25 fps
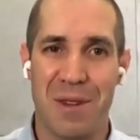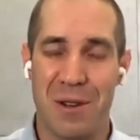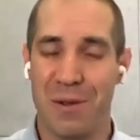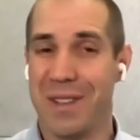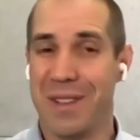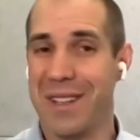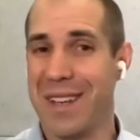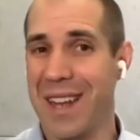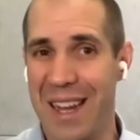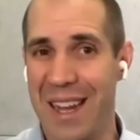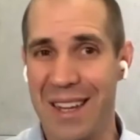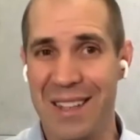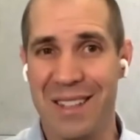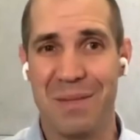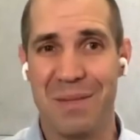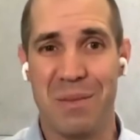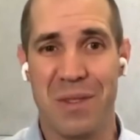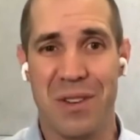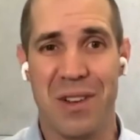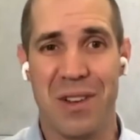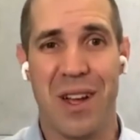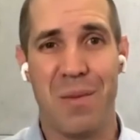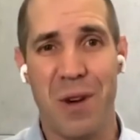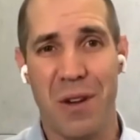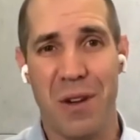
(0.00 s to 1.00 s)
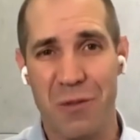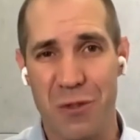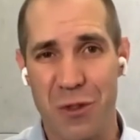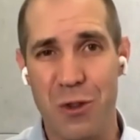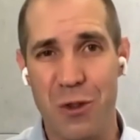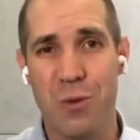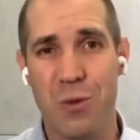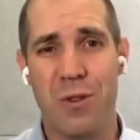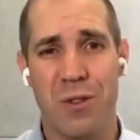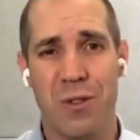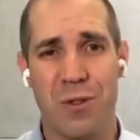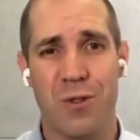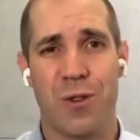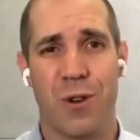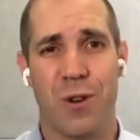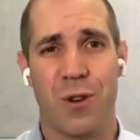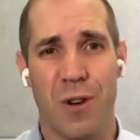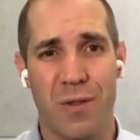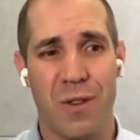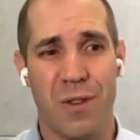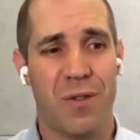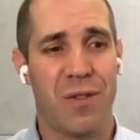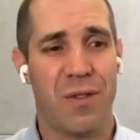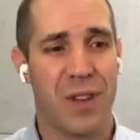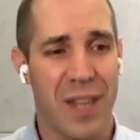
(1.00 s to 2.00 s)
Take some time off. You
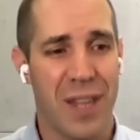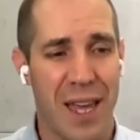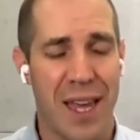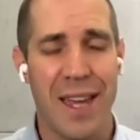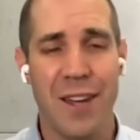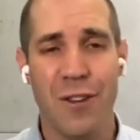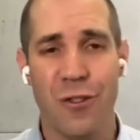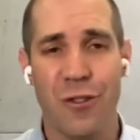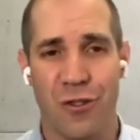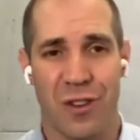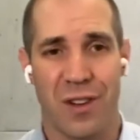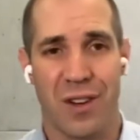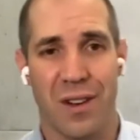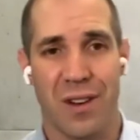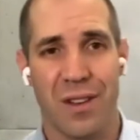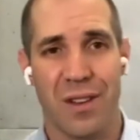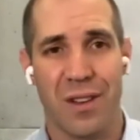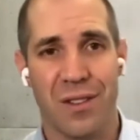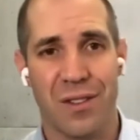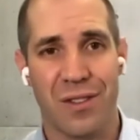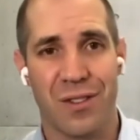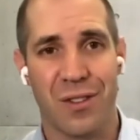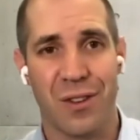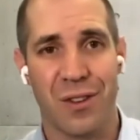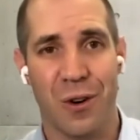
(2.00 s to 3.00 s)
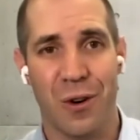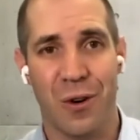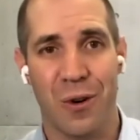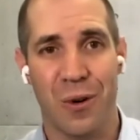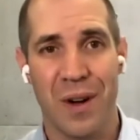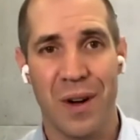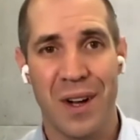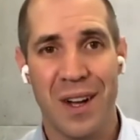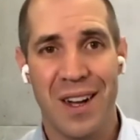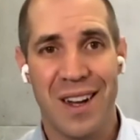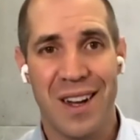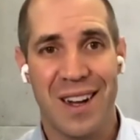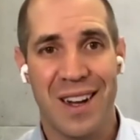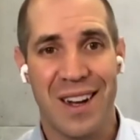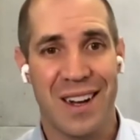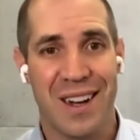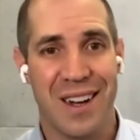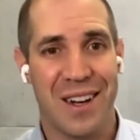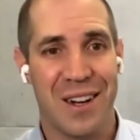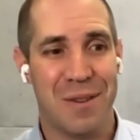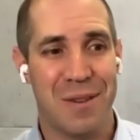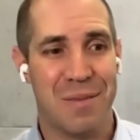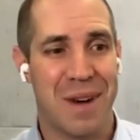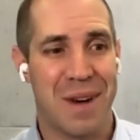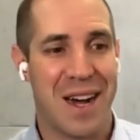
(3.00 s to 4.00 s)
deserve a vacation. So
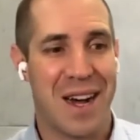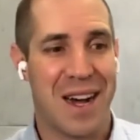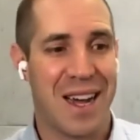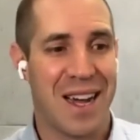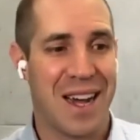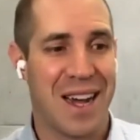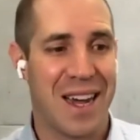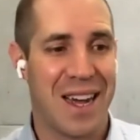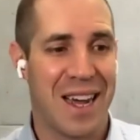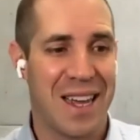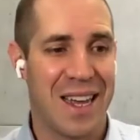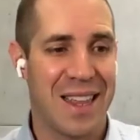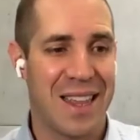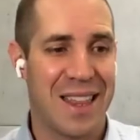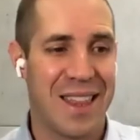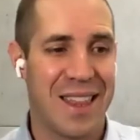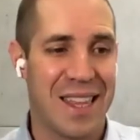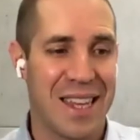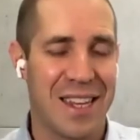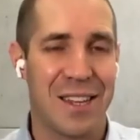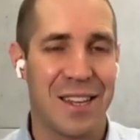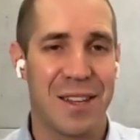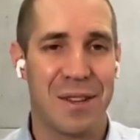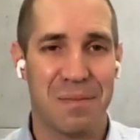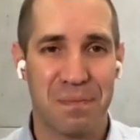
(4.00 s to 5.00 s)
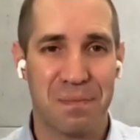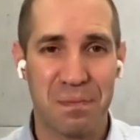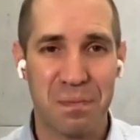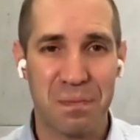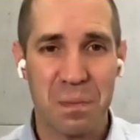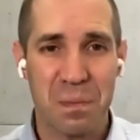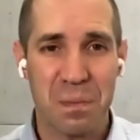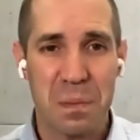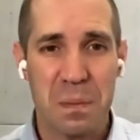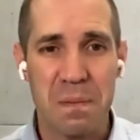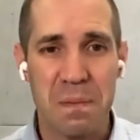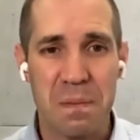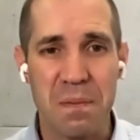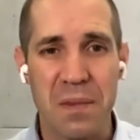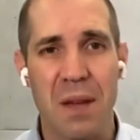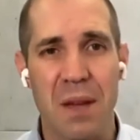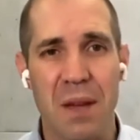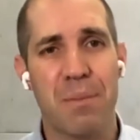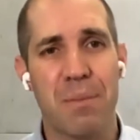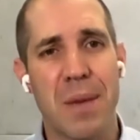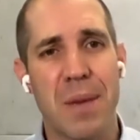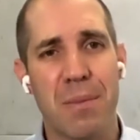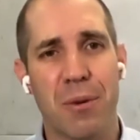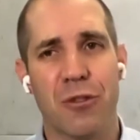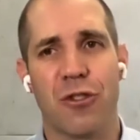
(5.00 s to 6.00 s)
I think
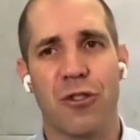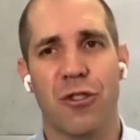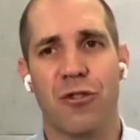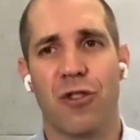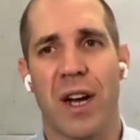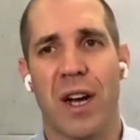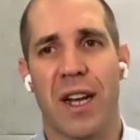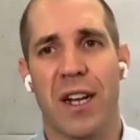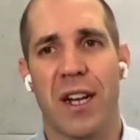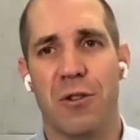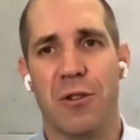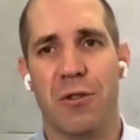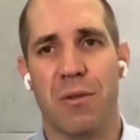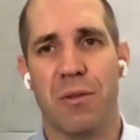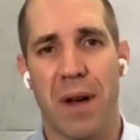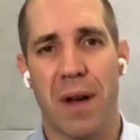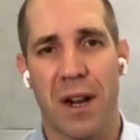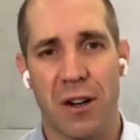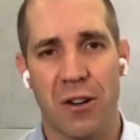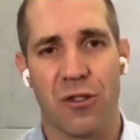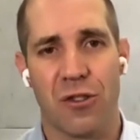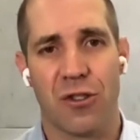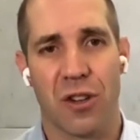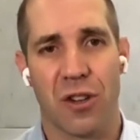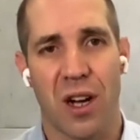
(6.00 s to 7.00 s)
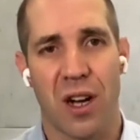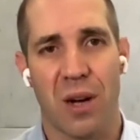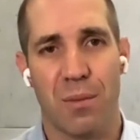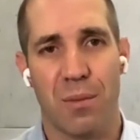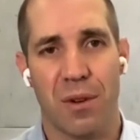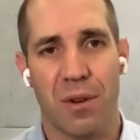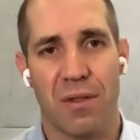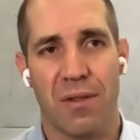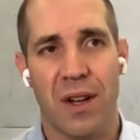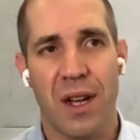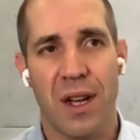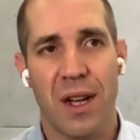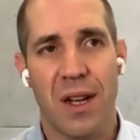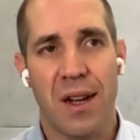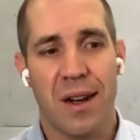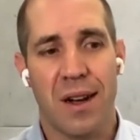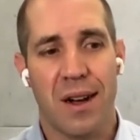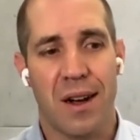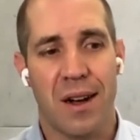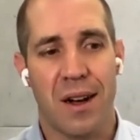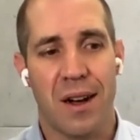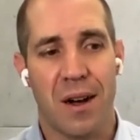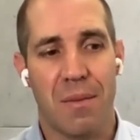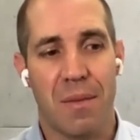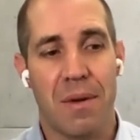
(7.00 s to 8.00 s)
people should try to do a better job
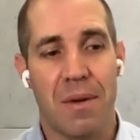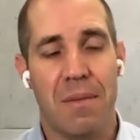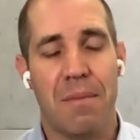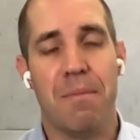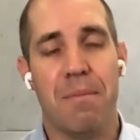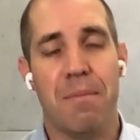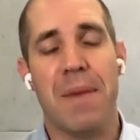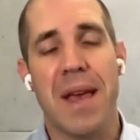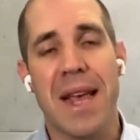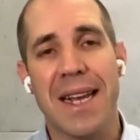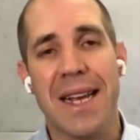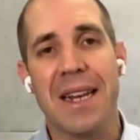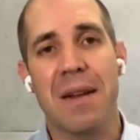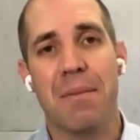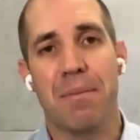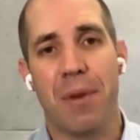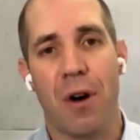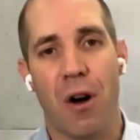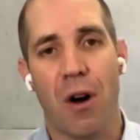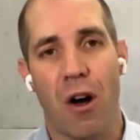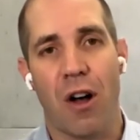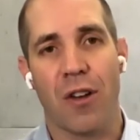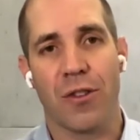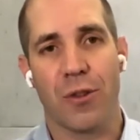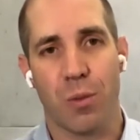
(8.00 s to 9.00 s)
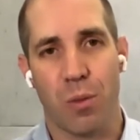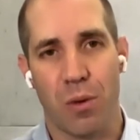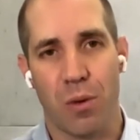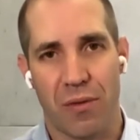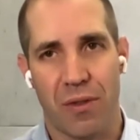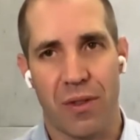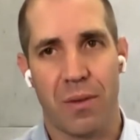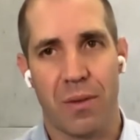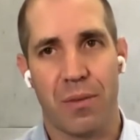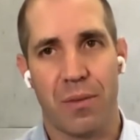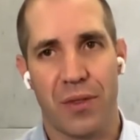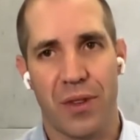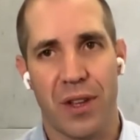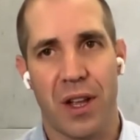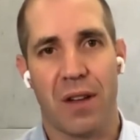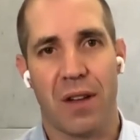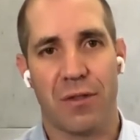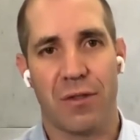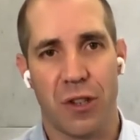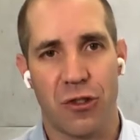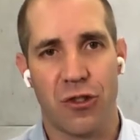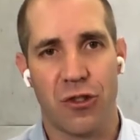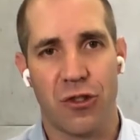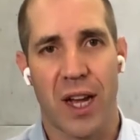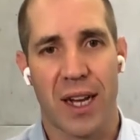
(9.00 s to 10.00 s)
of making it possible for
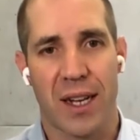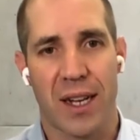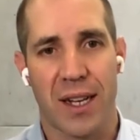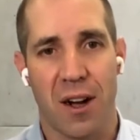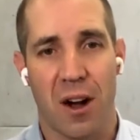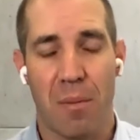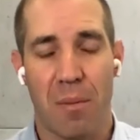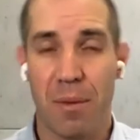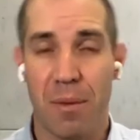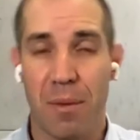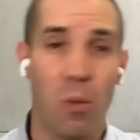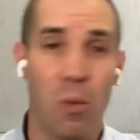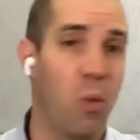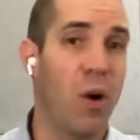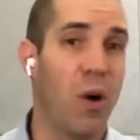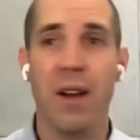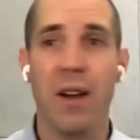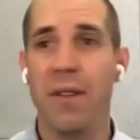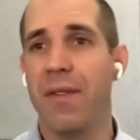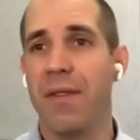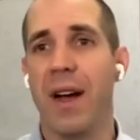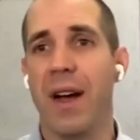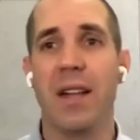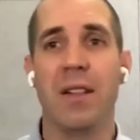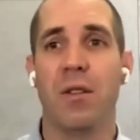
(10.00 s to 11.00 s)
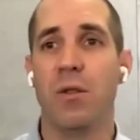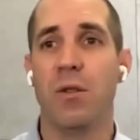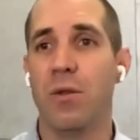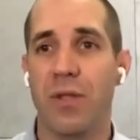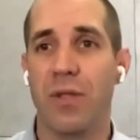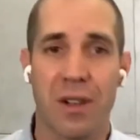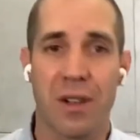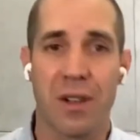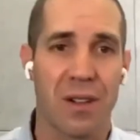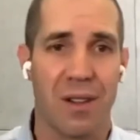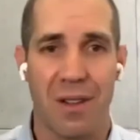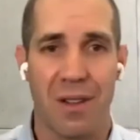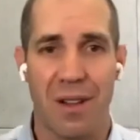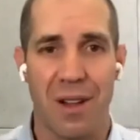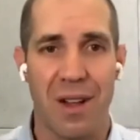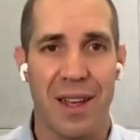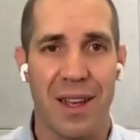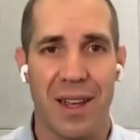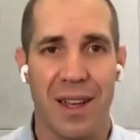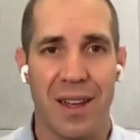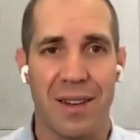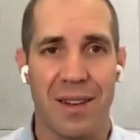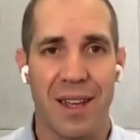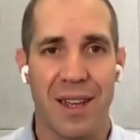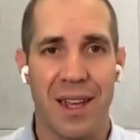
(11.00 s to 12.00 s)
themselves to check out. But what if I lose a
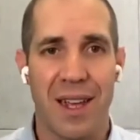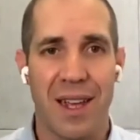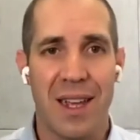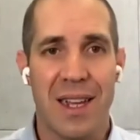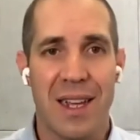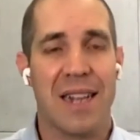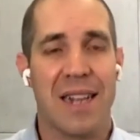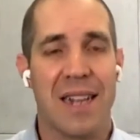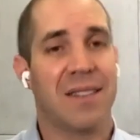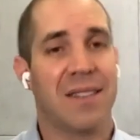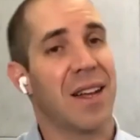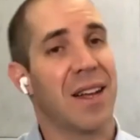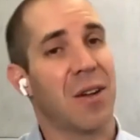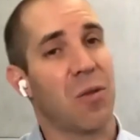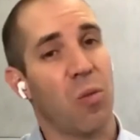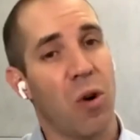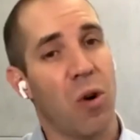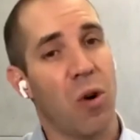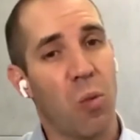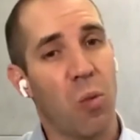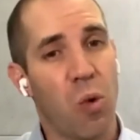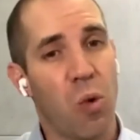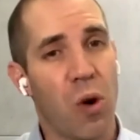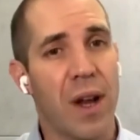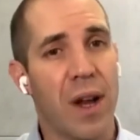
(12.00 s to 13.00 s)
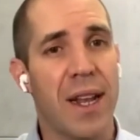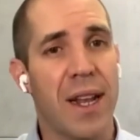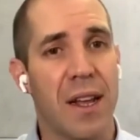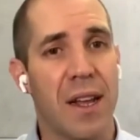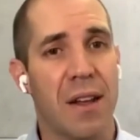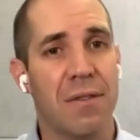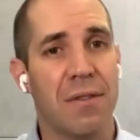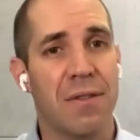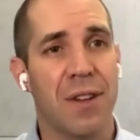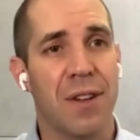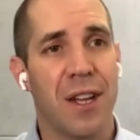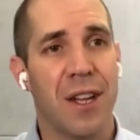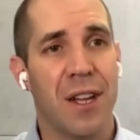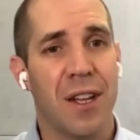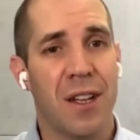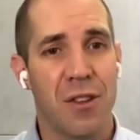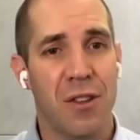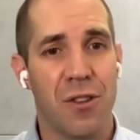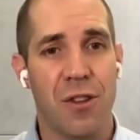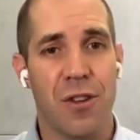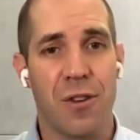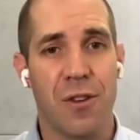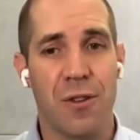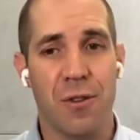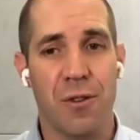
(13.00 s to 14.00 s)
client? It's like, well, what if
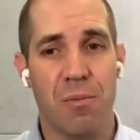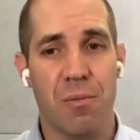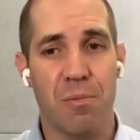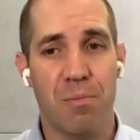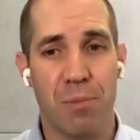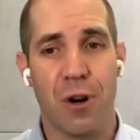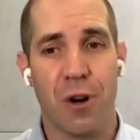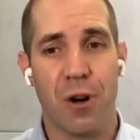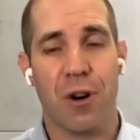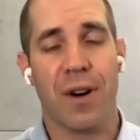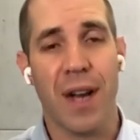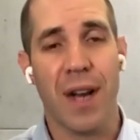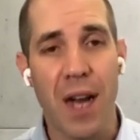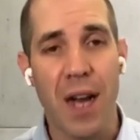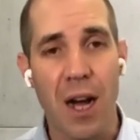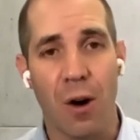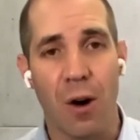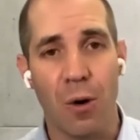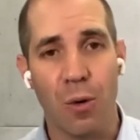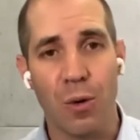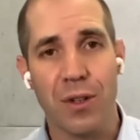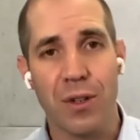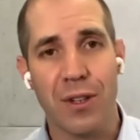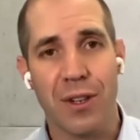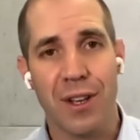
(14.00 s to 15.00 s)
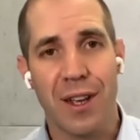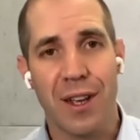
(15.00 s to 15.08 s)
you burn out